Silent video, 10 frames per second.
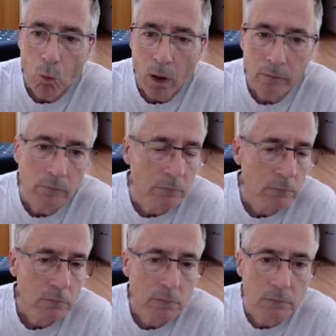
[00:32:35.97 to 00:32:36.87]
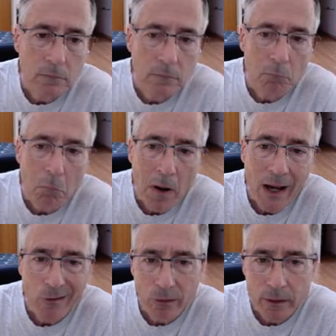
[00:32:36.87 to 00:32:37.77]
one
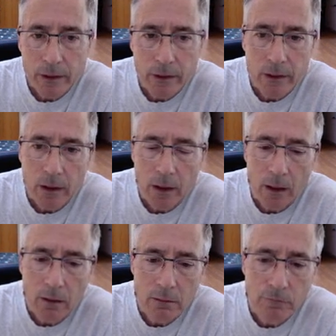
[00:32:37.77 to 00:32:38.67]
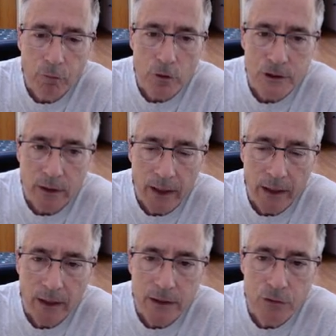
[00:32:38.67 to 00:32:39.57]
moderately forcing
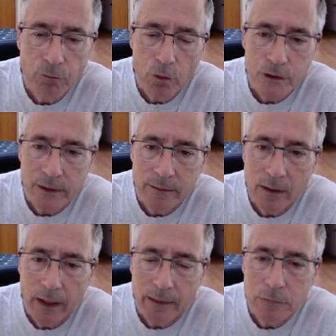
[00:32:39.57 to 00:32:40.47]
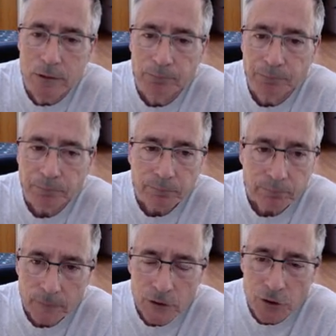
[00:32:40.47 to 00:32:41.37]
line, at least forced at times,
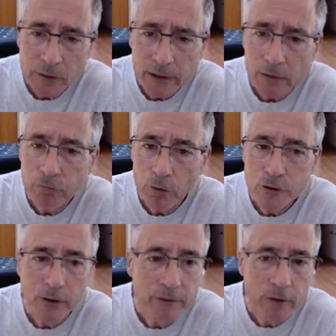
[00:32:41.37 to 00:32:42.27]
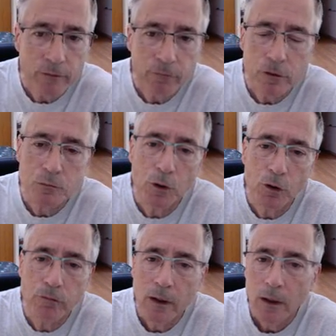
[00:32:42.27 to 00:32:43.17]
certainly not forced right there at the first
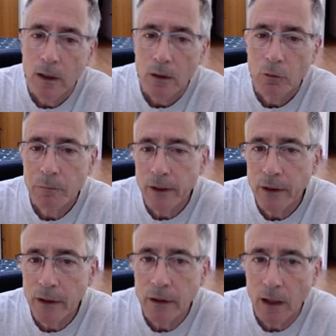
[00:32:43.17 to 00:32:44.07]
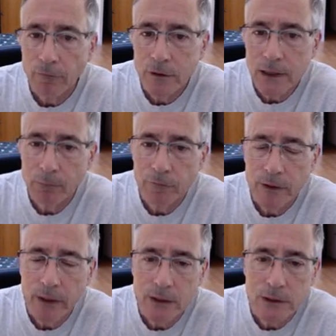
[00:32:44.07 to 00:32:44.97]
move, would be, for example,
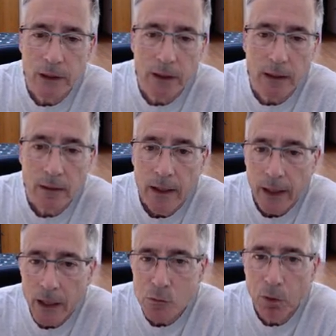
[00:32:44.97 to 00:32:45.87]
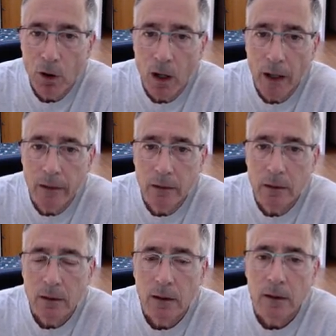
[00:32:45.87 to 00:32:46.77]
if he takes the h
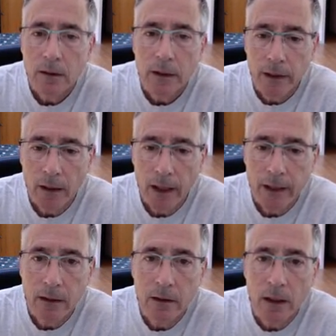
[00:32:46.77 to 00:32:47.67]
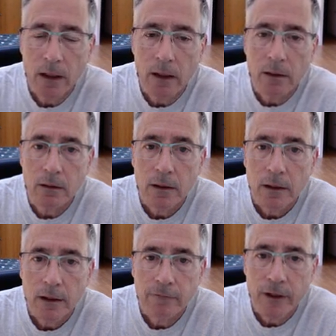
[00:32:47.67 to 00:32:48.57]
pawn, then I can
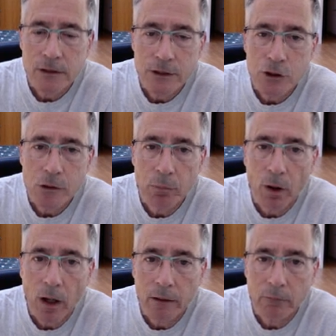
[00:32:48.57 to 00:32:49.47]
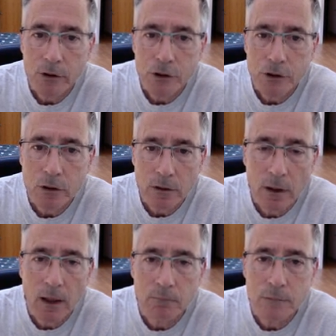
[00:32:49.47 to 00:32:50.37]
advance the g pawn, which
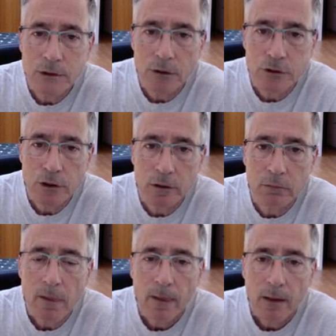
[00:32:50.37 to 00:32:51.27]
starts to